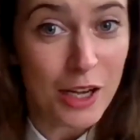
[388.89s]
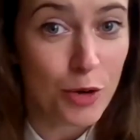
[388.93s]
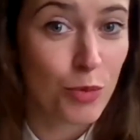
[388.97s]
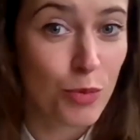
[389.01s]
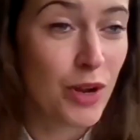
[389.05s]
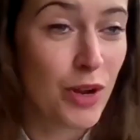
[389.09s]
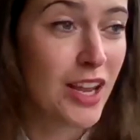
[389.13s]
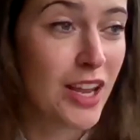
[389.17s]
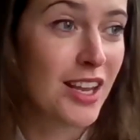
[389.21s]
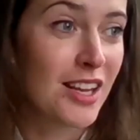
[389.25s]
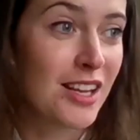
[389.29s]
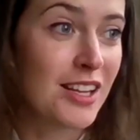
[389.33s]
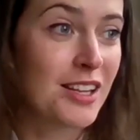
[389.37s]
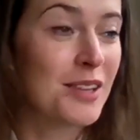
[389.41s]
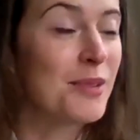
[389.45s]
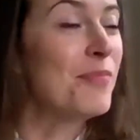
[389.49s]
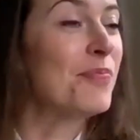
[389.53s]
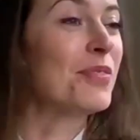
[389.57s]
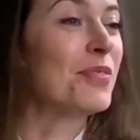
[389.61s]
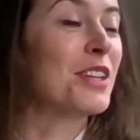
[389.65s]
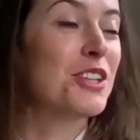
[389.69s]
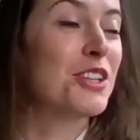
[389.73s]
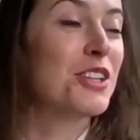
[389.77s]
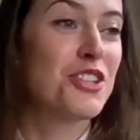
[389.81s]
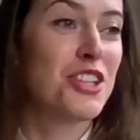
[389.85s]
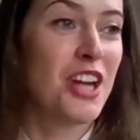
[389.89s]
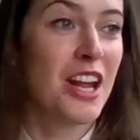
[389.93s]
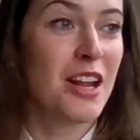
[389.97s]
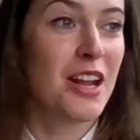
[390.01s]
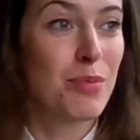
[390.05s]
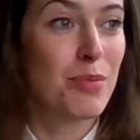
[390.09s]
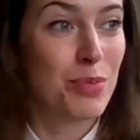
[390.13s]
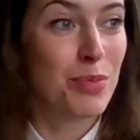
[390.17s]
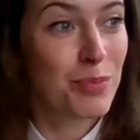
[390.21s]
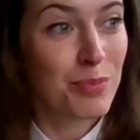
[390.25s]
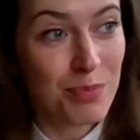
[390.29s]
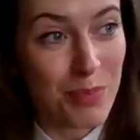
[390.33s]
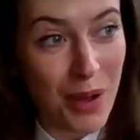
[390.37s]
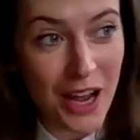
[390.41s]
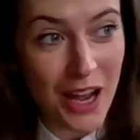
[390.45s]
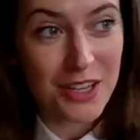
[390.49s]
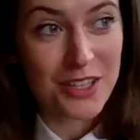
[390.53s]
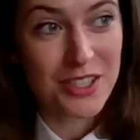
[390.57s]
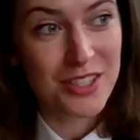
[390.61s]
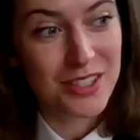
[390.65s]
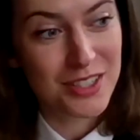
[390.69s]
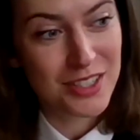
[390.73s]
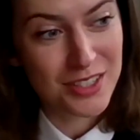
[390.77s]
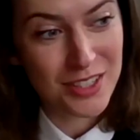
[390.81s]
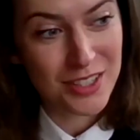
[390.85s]
We shape
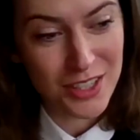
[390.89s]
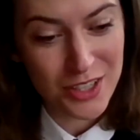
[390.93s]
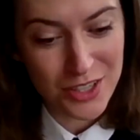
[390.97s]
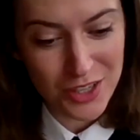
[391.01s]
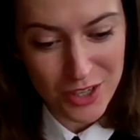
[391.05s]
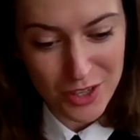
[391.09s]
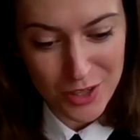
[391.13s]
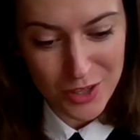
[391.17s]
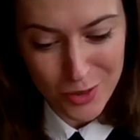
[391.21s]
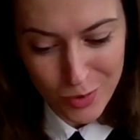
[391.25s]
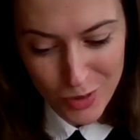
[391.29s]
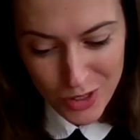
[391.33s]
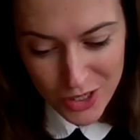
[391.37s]
purchase decisions,